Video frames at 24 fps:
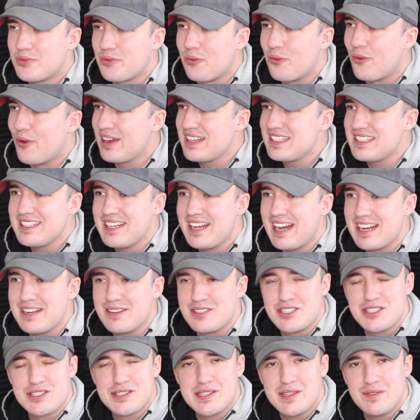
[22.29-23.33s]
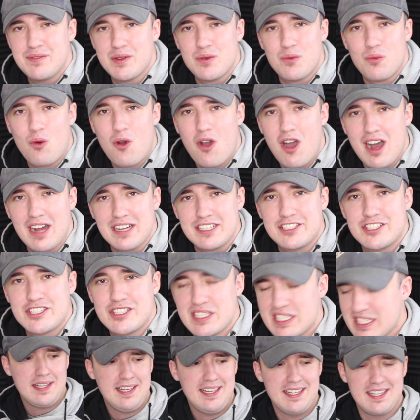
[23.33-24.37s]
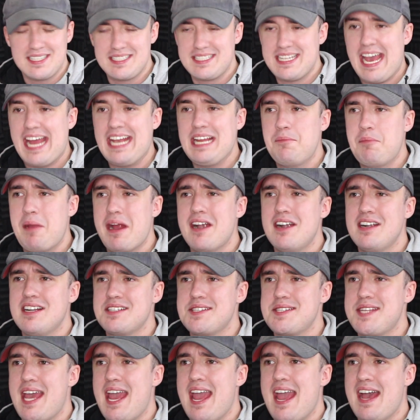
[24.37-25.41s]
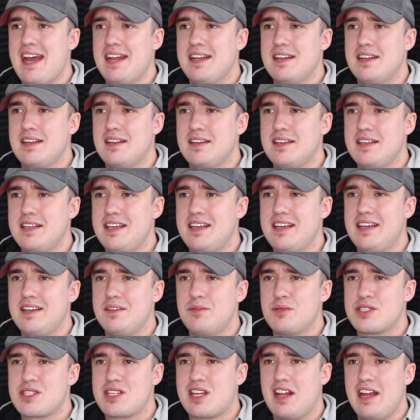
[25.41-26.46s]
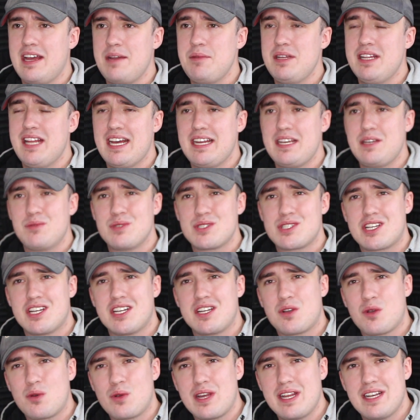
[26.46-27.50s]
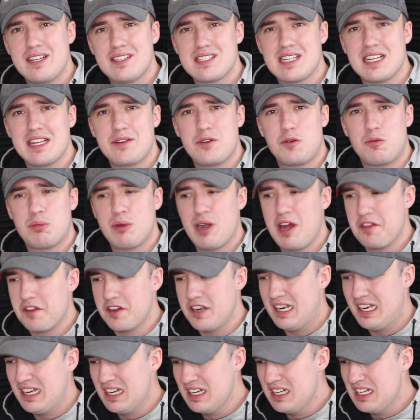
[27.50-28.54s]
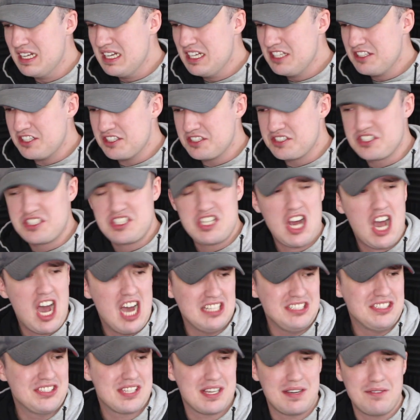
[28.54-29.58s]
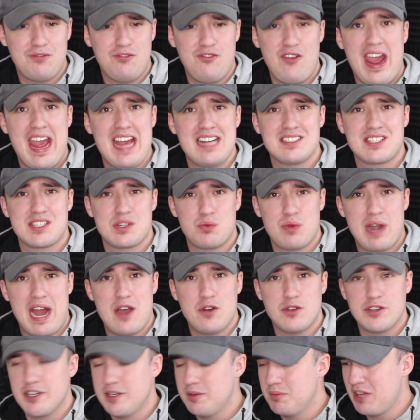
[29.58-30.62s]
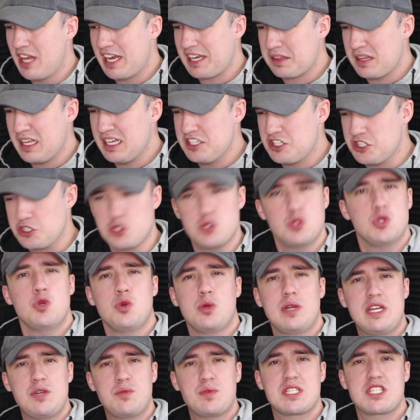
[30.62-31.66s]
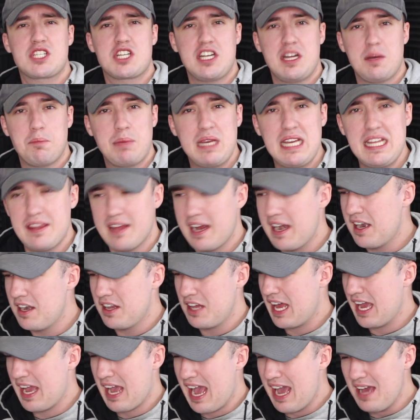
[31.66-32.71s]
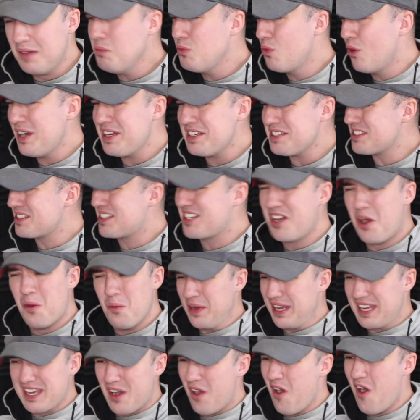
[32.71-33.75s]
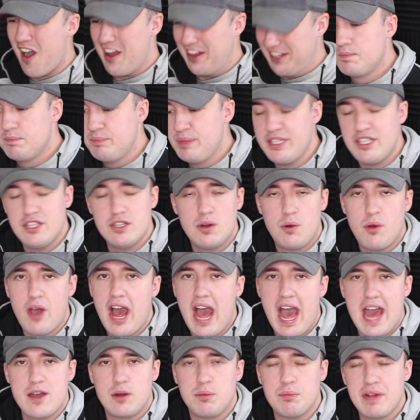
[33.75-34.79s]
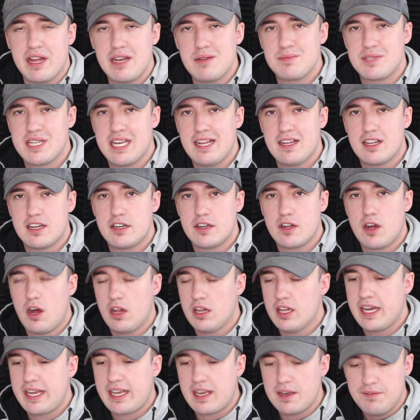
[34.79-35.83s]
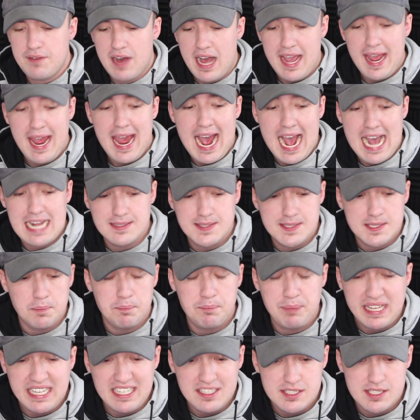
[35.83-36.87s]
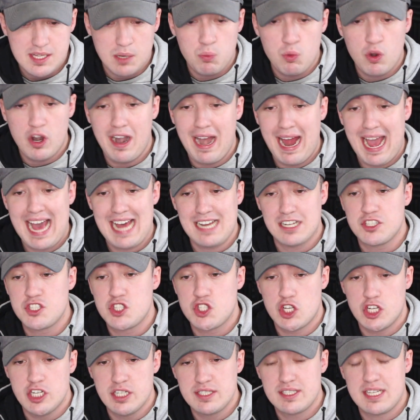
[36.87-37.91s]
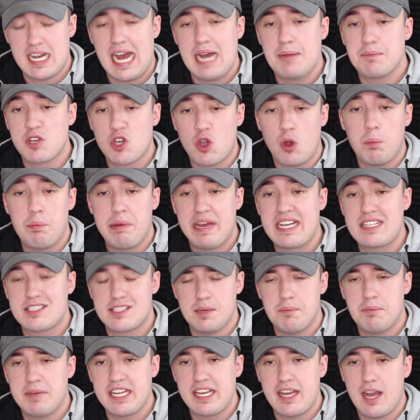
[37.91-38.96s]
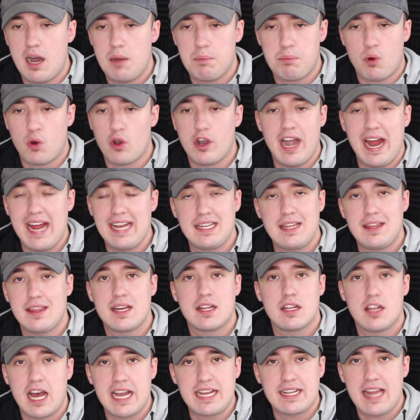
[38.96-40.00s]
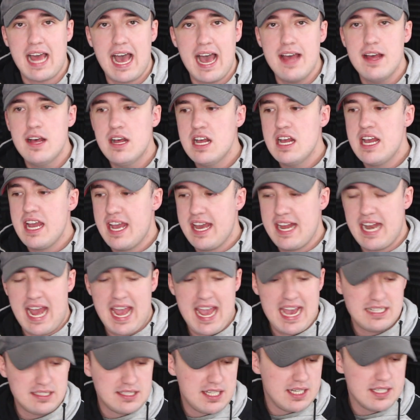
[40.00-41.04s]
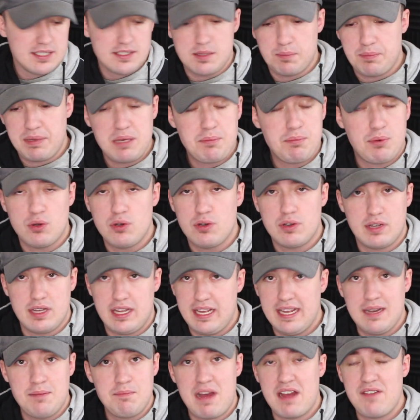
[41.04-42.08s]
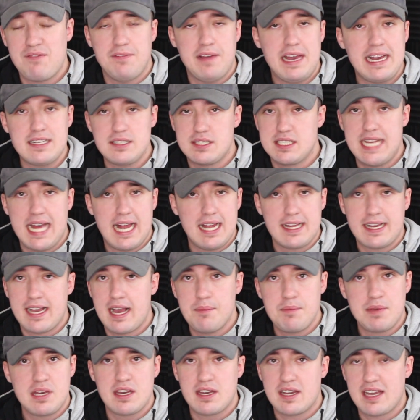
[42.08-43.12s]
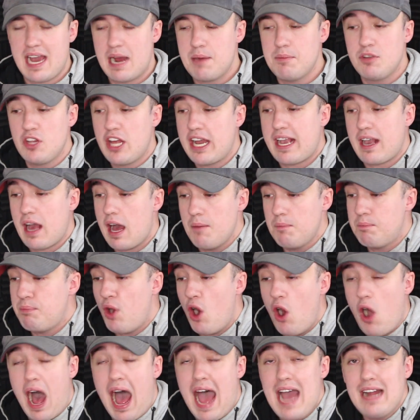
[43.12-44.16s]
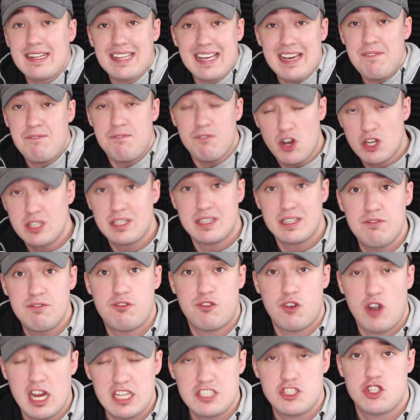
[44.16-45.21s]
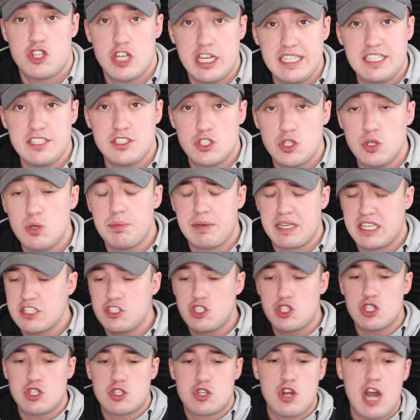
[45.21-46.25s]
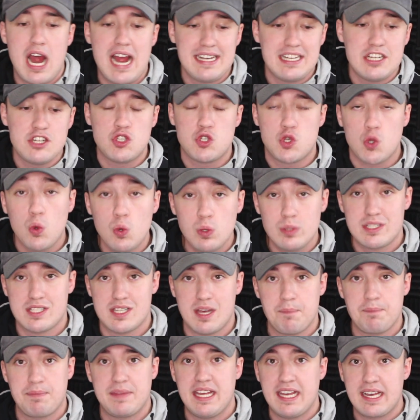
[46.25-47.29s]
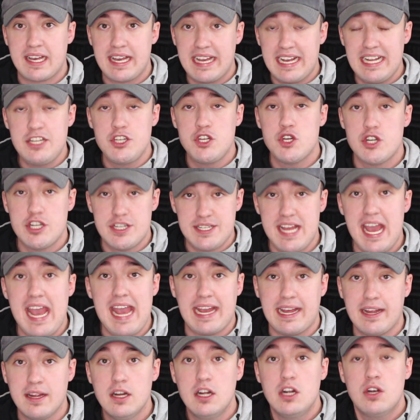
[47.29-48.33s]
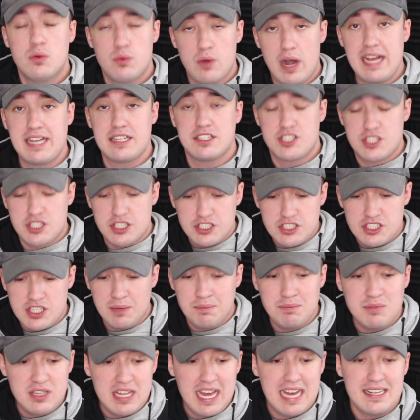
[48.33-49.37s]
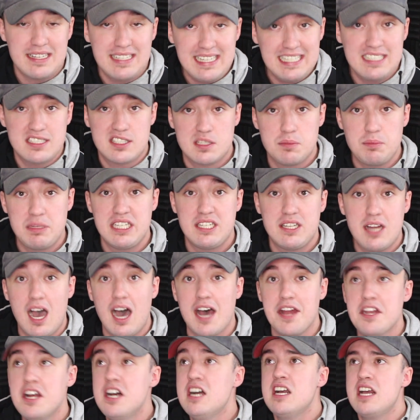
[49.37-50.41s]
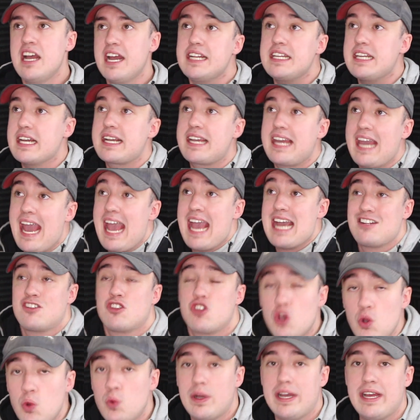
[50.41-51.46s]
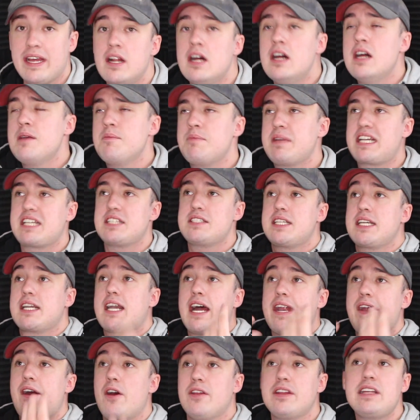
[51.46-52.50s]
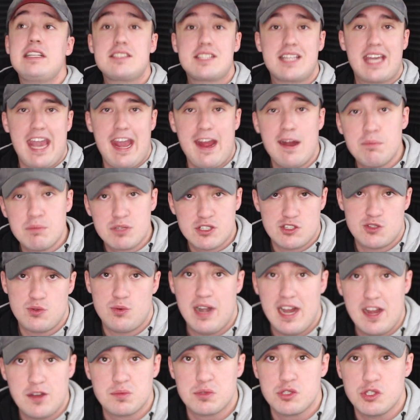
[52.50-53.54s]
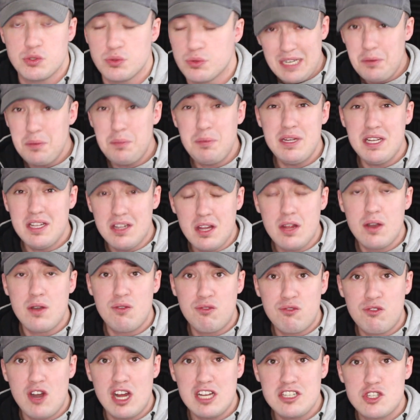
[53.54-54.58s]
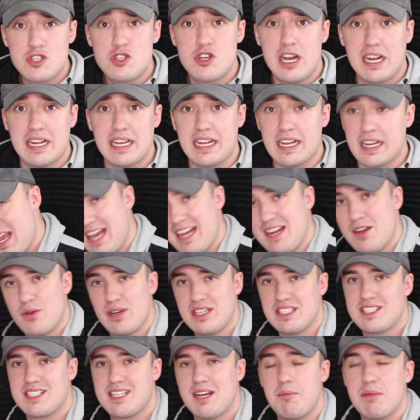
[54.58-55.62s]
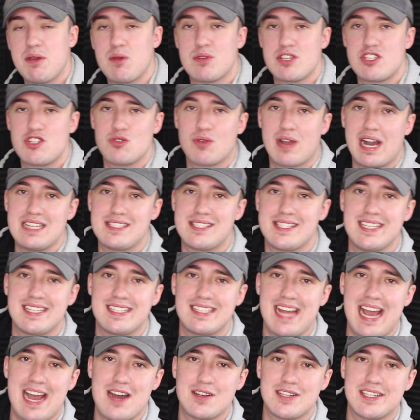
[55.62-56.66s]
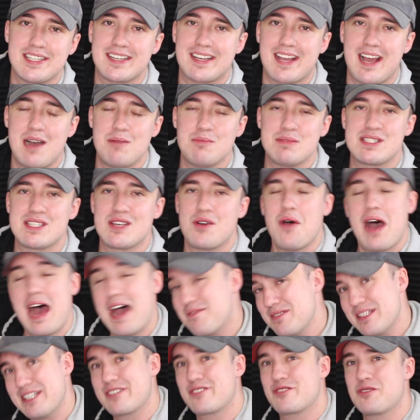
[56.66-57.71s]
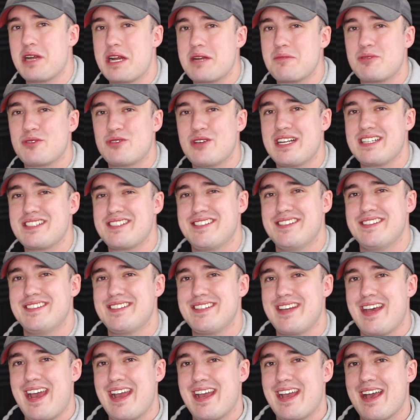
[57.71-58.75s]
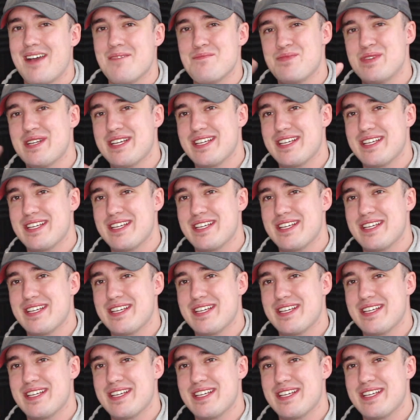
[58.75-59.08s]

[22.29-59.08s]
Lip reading: What did I just even watch? He had a teddy bear in his hand. He was claiming that he was gonna go get his little brother. There's tons of fans around him. Like, they just knew he was gonna be there. Like, what is going on? But you know what? I don't blame Tayler at all. Like, if I had to be somewhere at a certain time to go pick somebody up or anything like that, and I had tons of people in my face yelling at me in camera, like, bro, I'd get frustrated too, because you're trying to do something in your day, right? So there's something that needs to be done and you can't do it because you got all these cameras around you. It would be a little frustrating. Anyways, tell me what you guys think down in the comments. So have an incredible rest of your day and